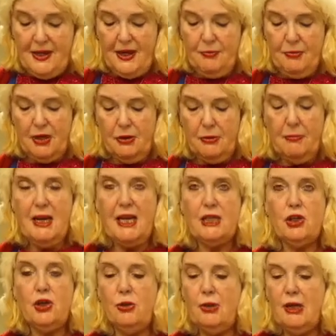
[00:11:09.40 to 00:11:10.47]
And we're going to
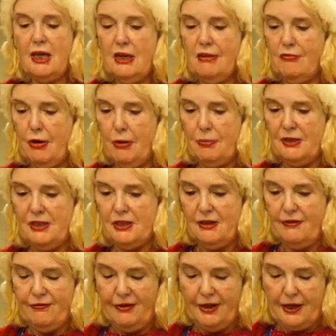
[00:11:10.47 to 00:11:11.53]
make two little robins,
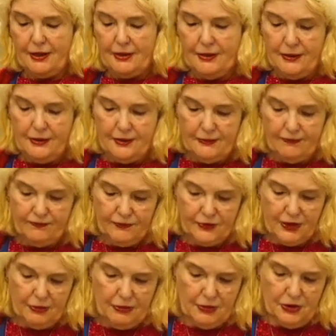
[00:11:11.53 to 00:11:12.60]
I think.
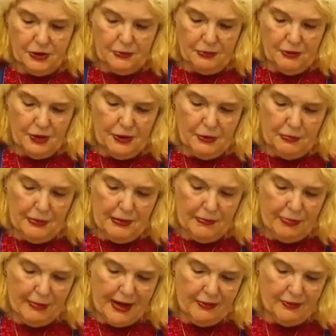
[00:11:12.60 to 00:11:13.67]
So we'll just put a little bit
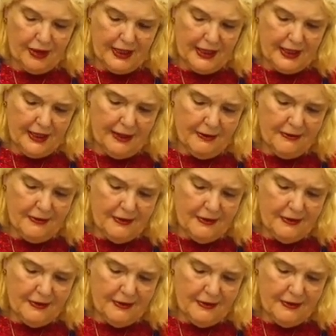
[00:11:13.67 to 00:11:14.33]
of brown in here.